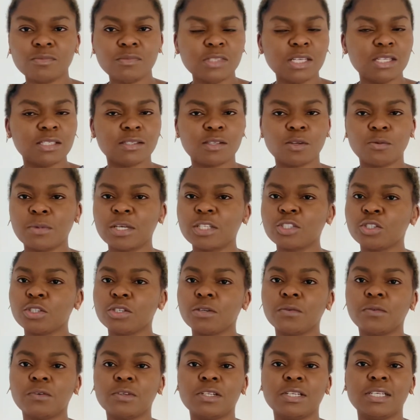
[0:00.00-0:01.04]
So make sure
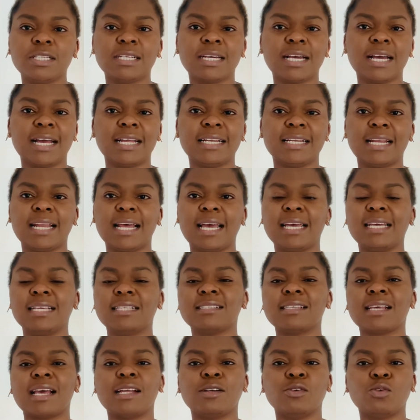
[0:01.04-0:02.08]
you're following the
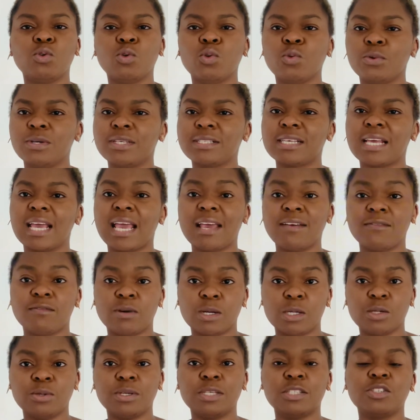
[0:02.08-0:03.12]
guidelines and always
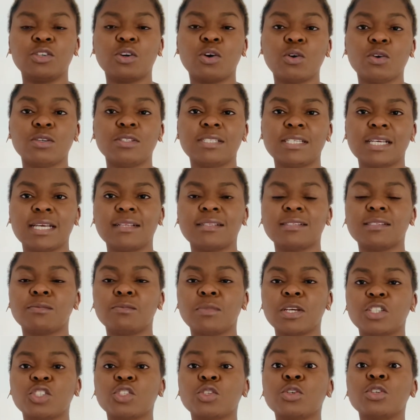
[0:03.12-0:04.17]
evaluate your audience.
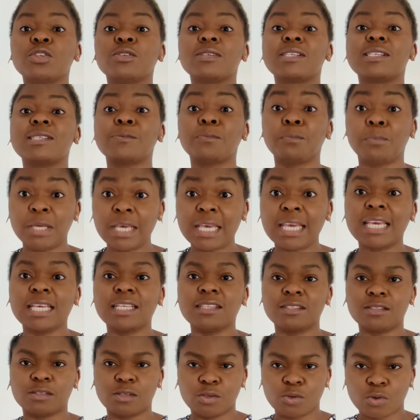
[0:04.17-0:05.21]
Make sure you're
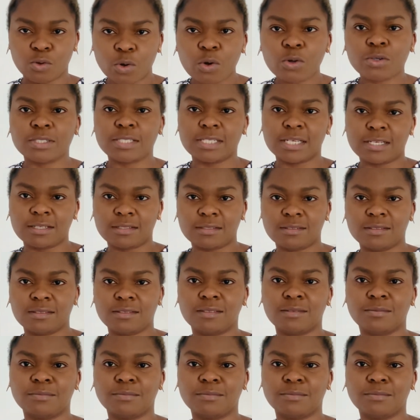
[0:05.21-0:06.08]
speaking to your audience.